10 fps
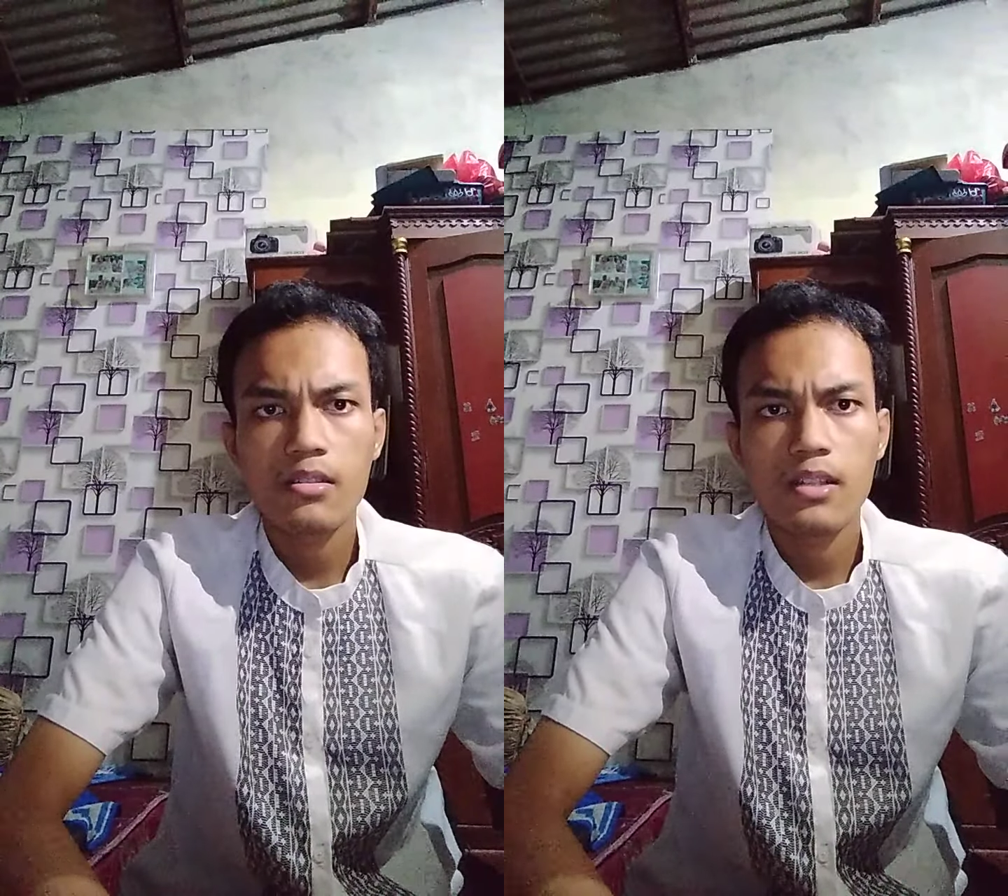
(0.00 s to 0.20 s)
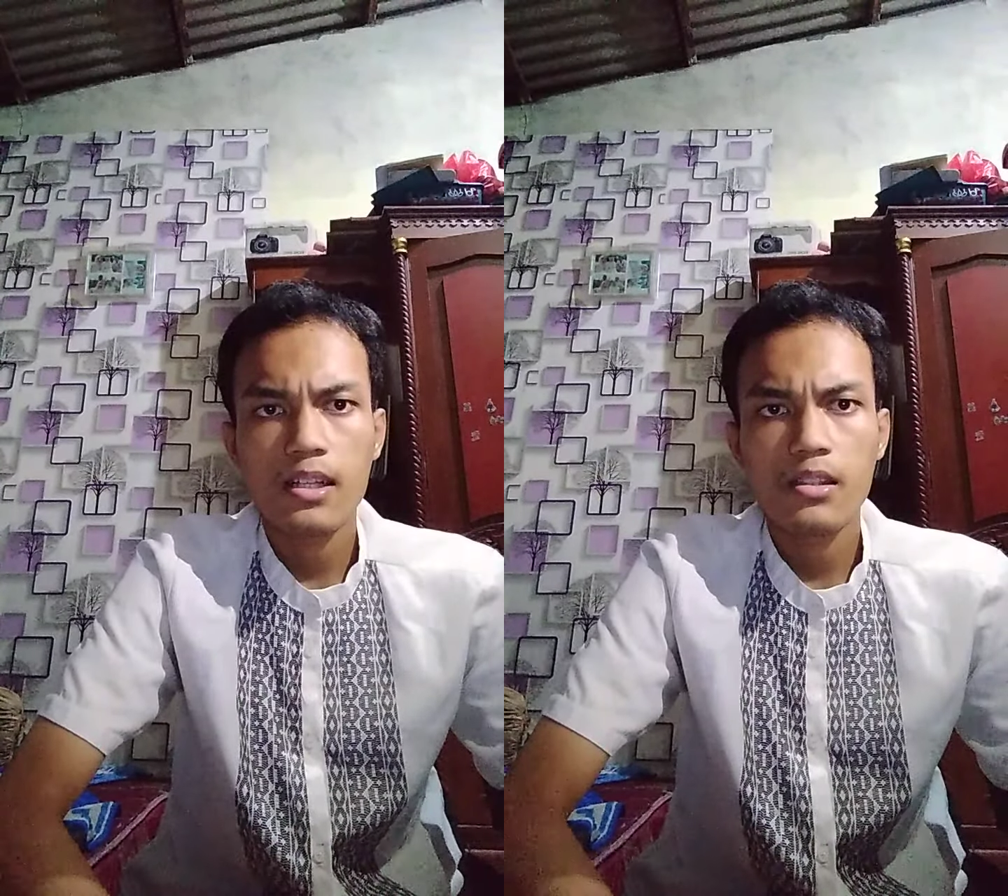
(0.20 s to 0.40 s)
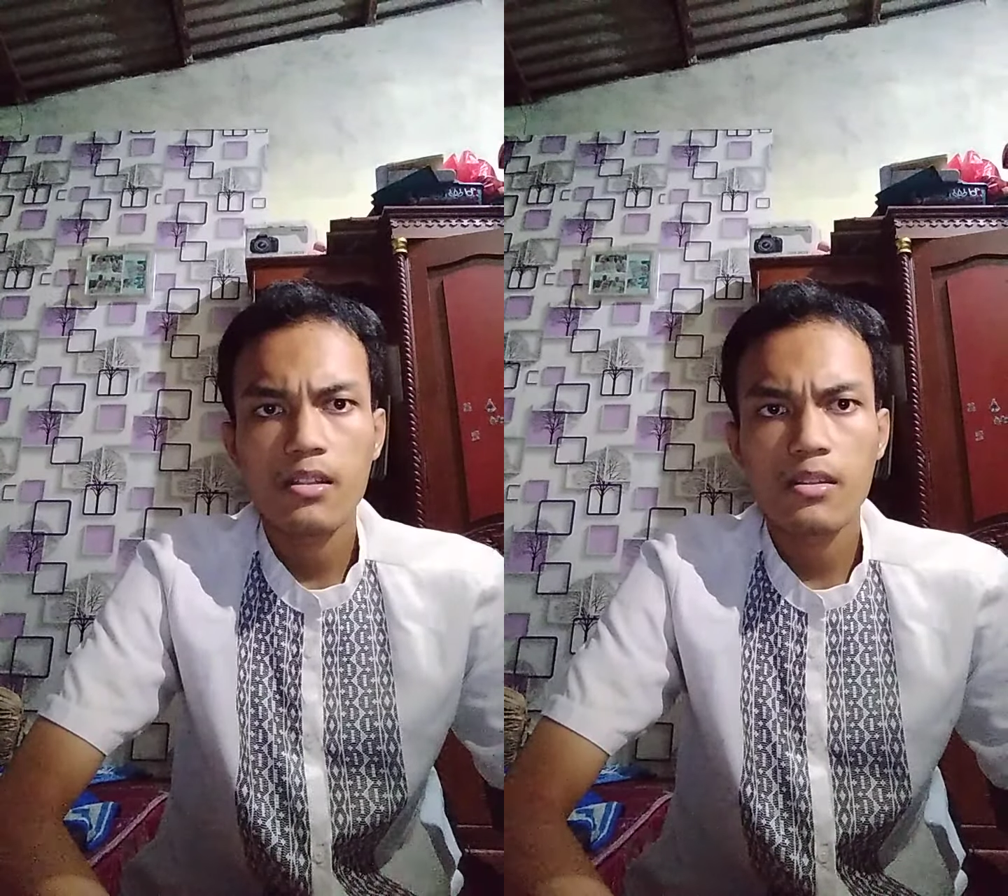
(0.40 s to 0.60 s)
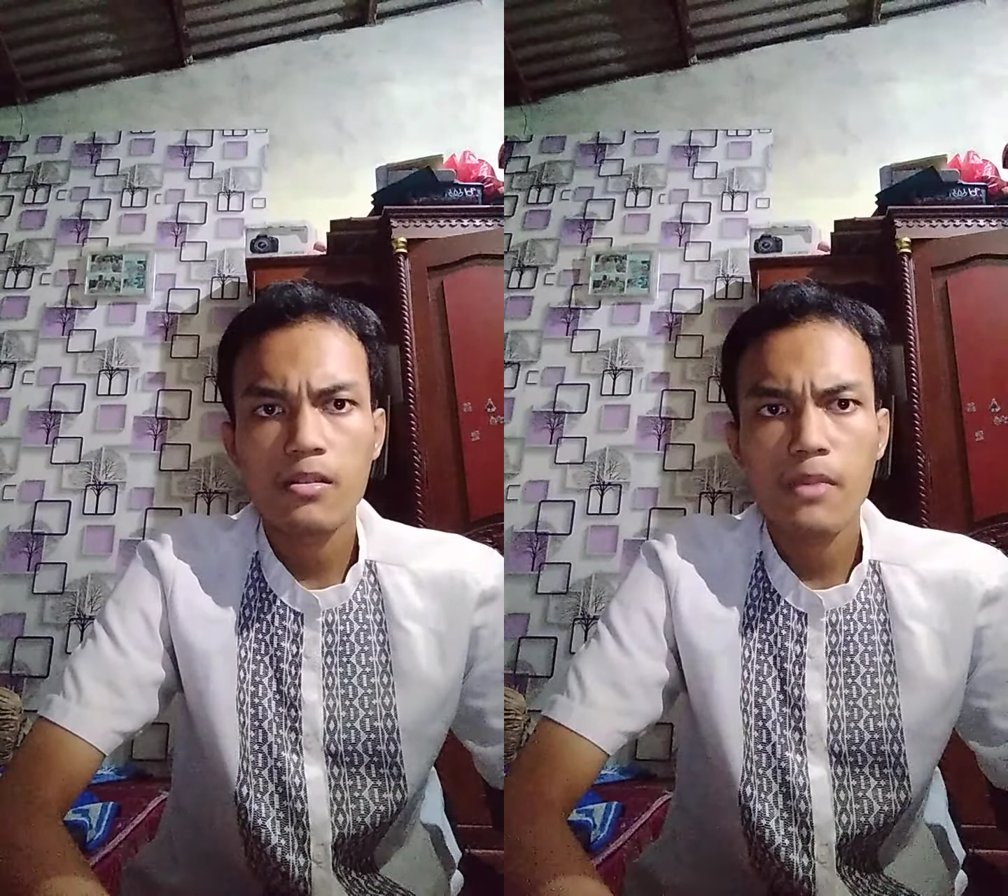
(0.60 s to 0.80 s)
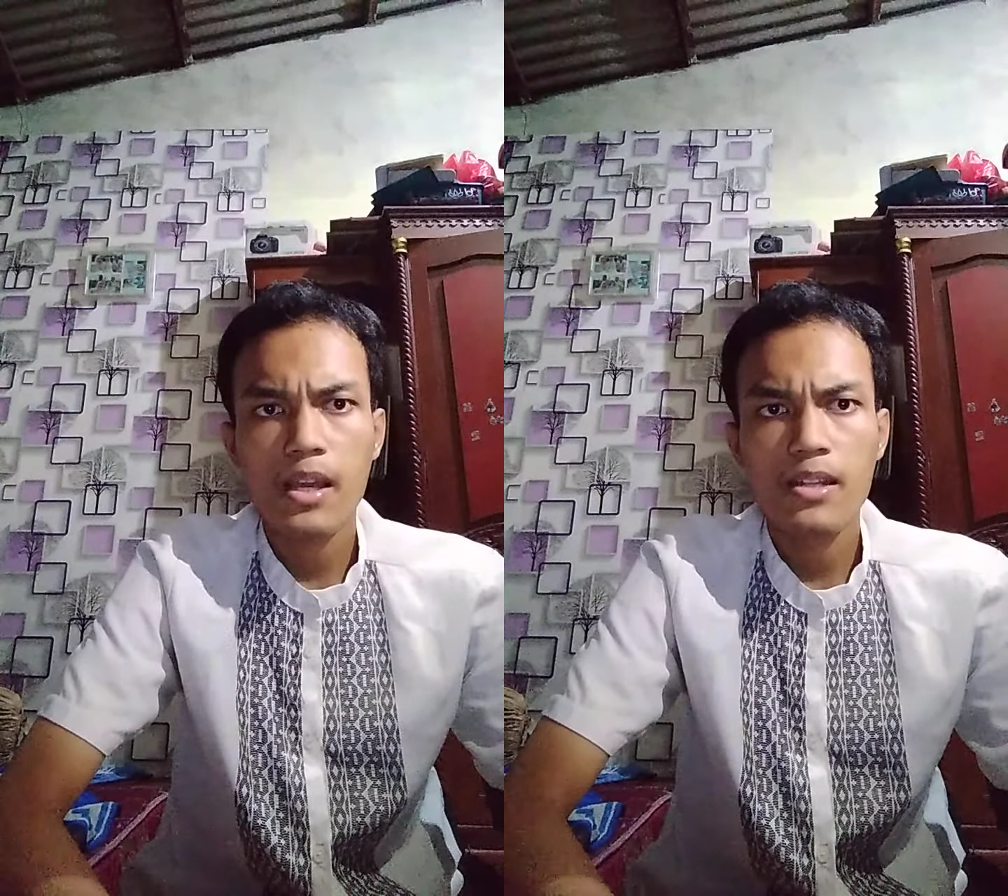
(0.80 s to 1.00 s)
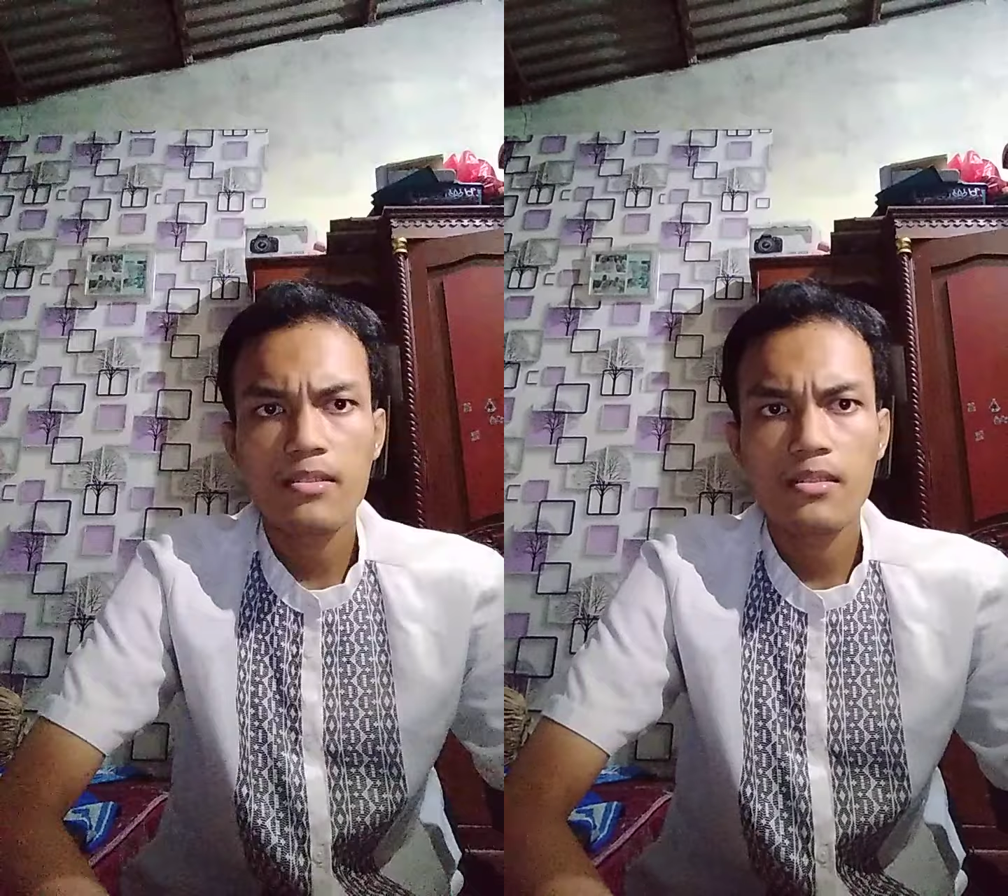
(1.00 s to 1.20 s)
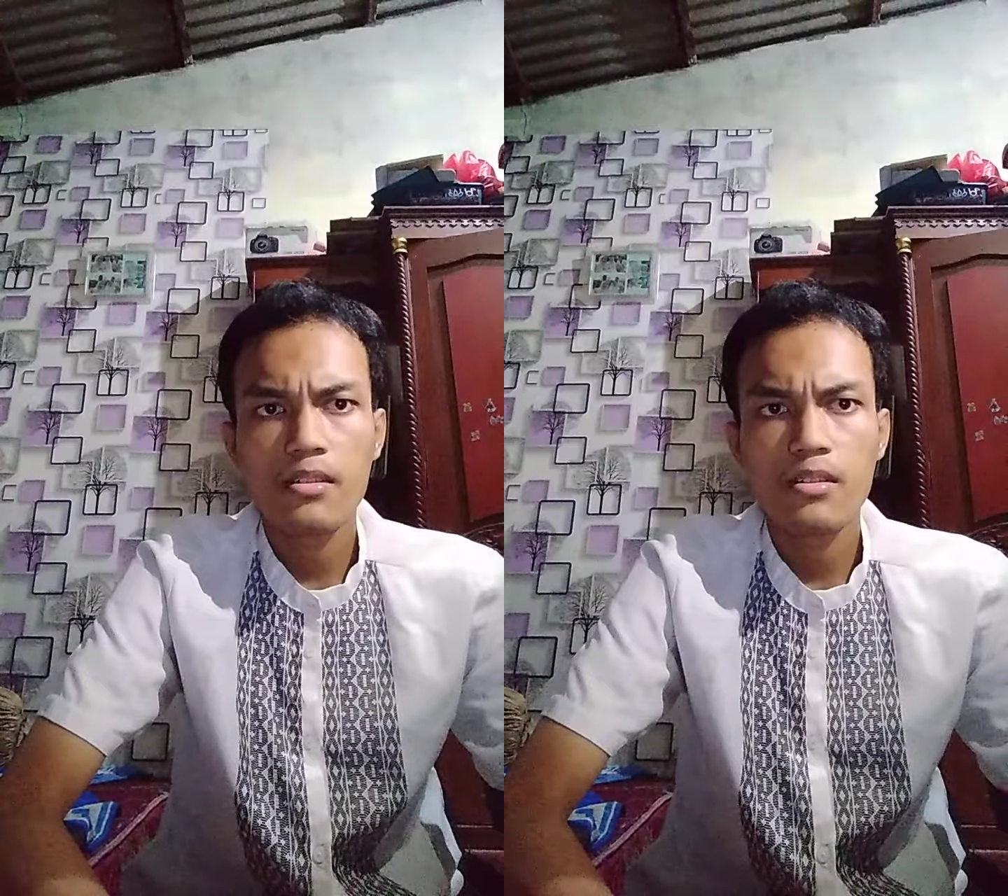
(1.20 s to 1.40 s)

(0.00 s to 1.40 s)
that determines the